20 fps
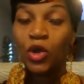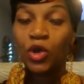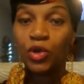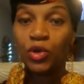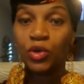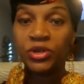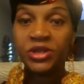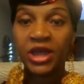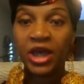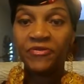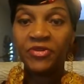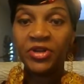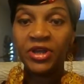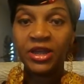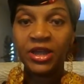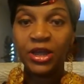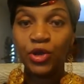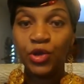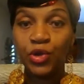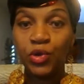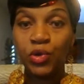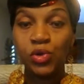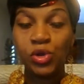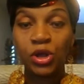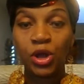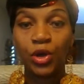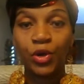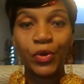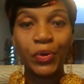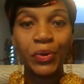You definitely can use
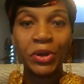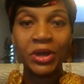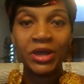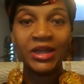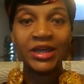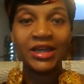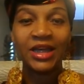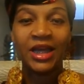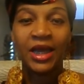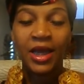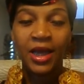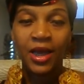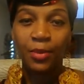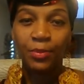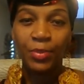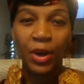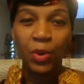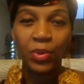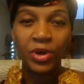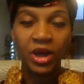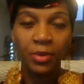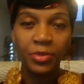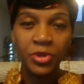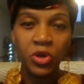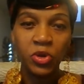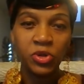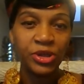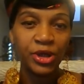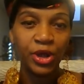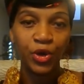acrylic, but when I'm
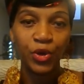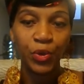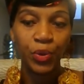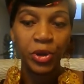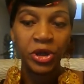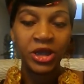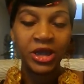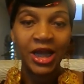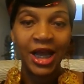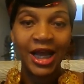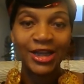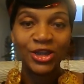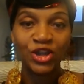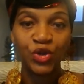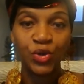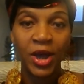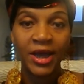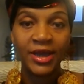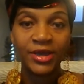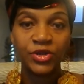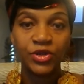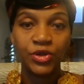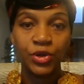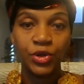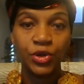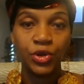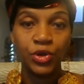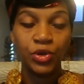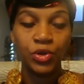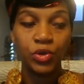using acrylic, I try to
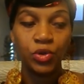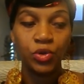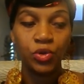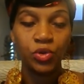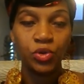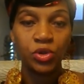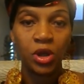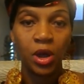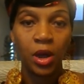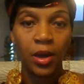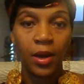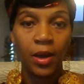use